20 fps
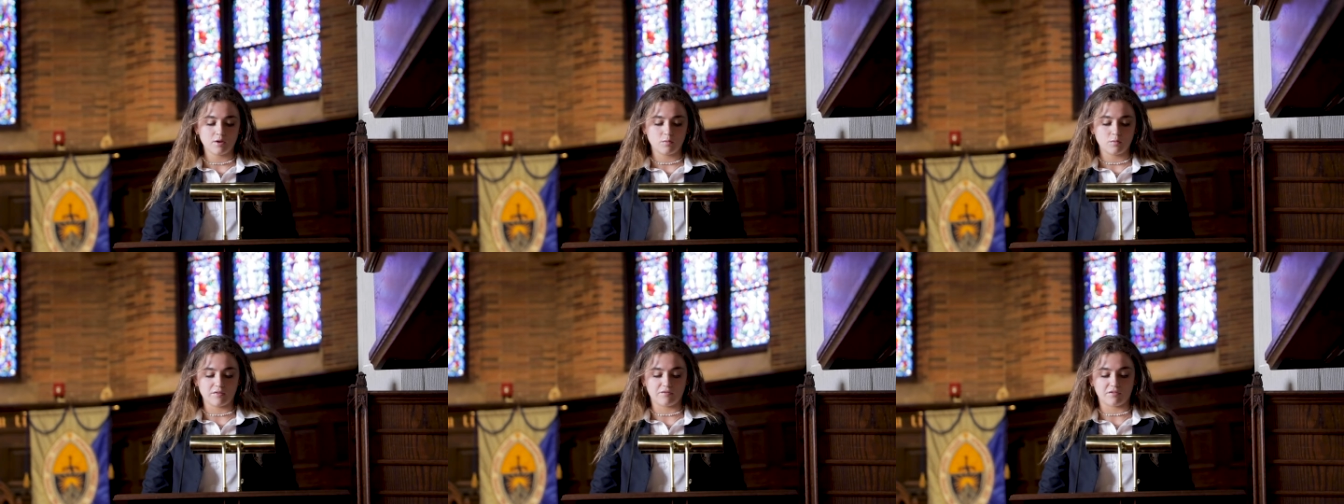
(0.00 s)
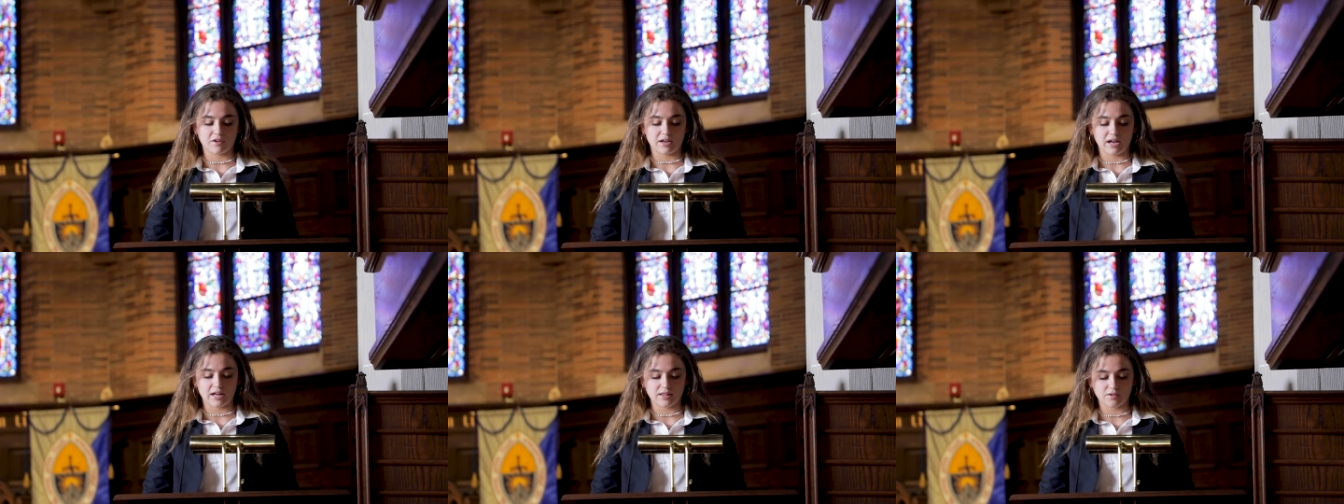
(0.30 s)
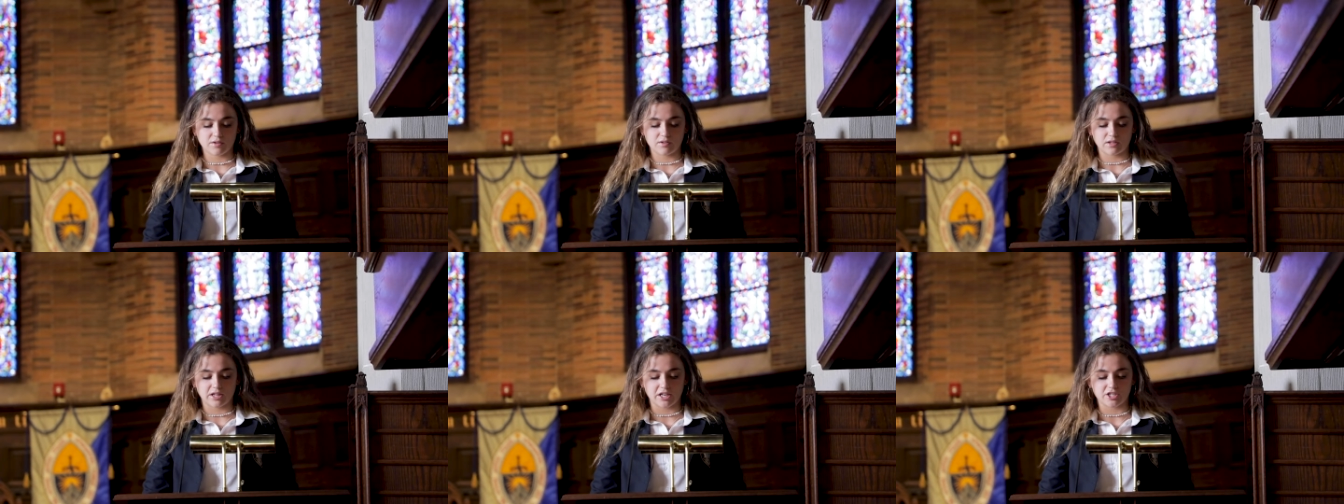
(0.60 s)
We forget
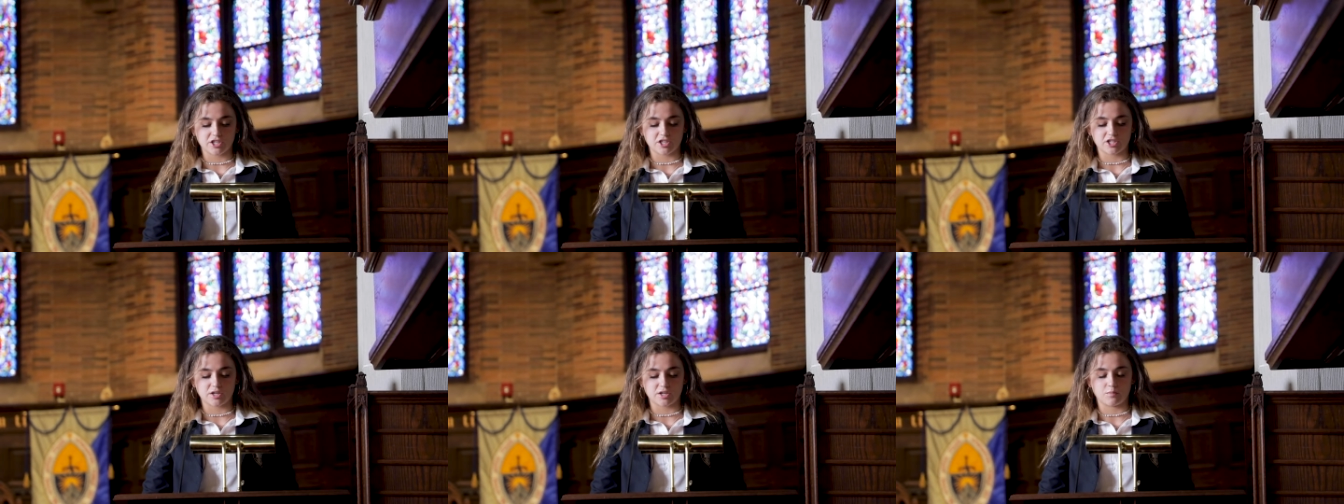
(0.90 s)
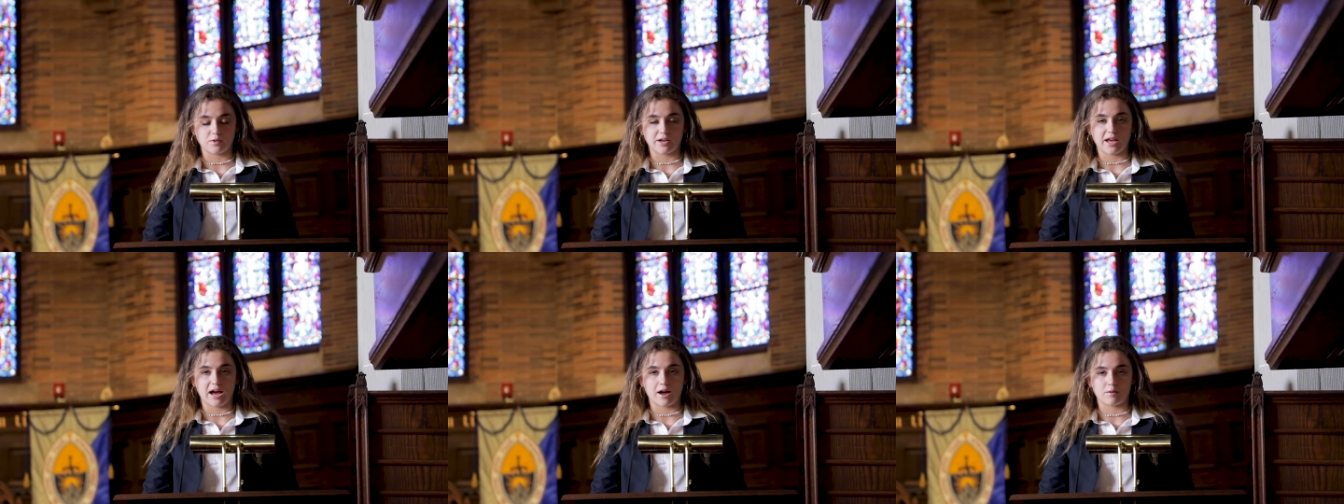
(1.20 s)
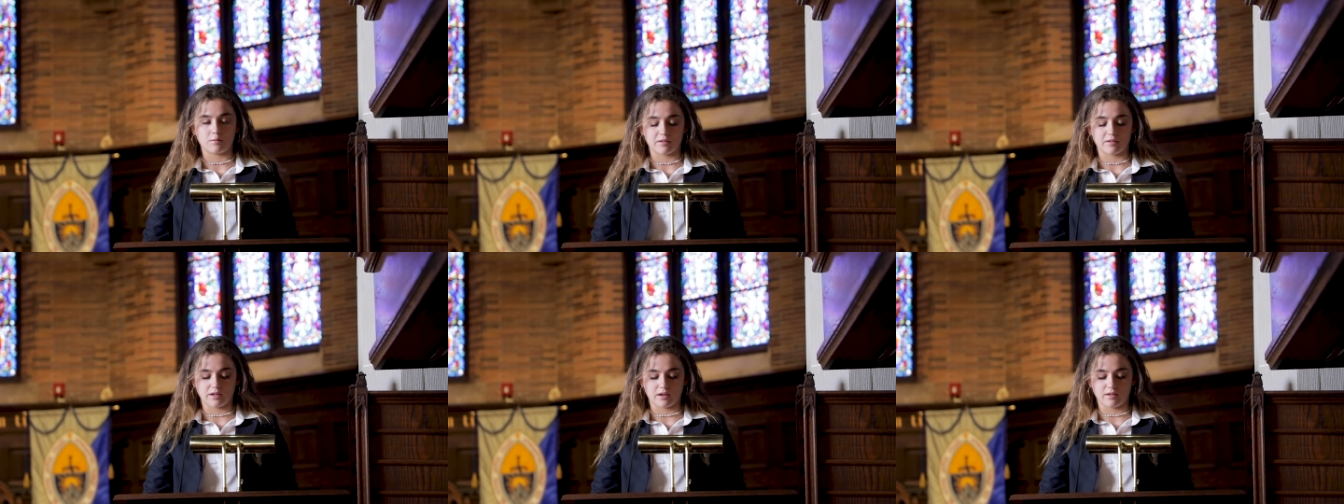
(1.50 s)
the relationship we
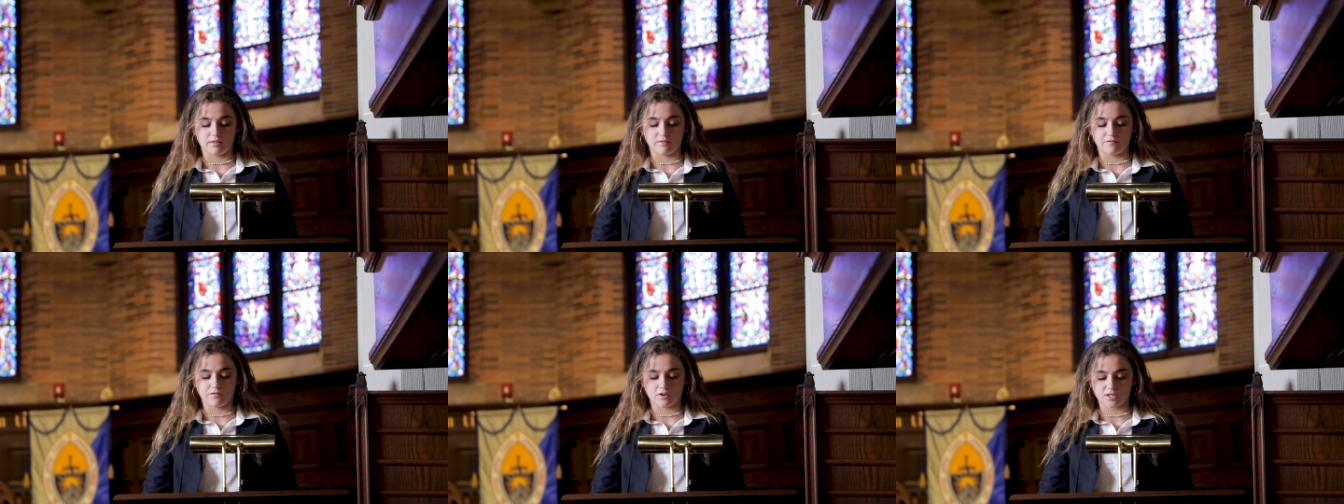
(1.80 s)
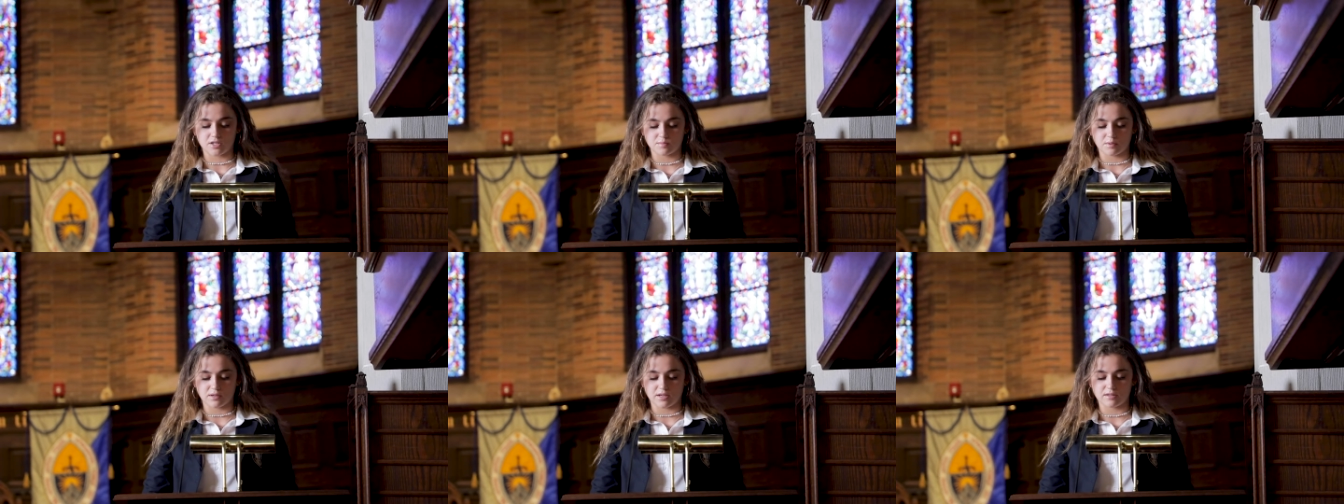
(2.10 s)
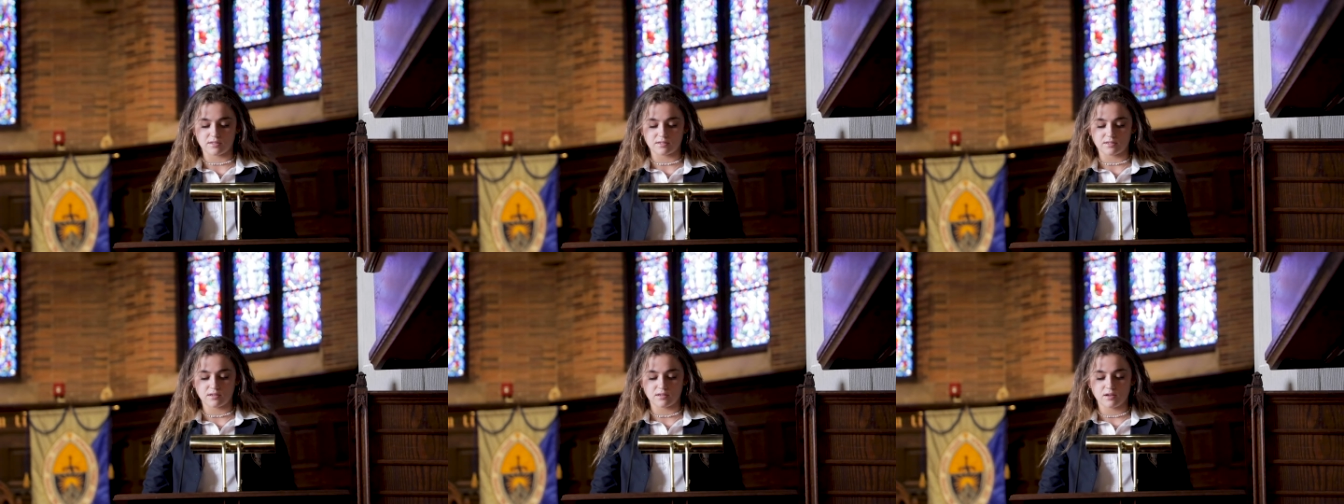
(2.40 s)
had with it in the first
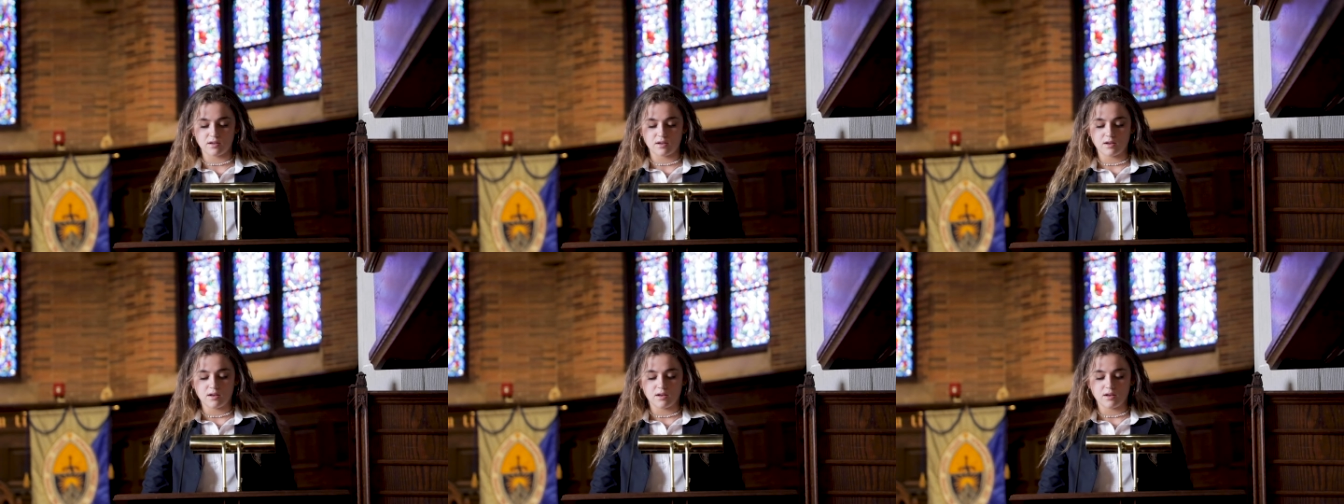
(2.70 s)
place.